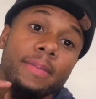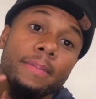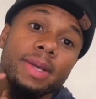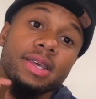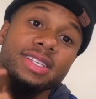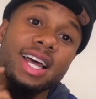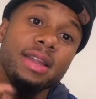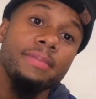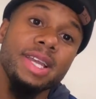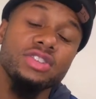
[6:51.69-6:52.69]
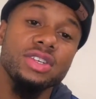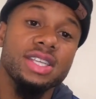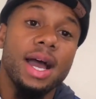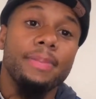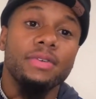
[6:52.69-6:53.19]
But that's how the Matrix
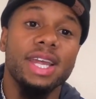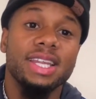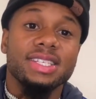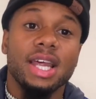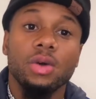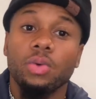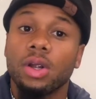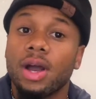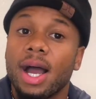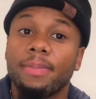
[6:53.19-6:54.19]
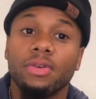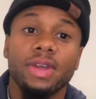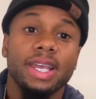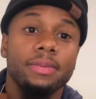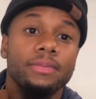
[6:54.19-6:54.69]
operate. That's how the world operate.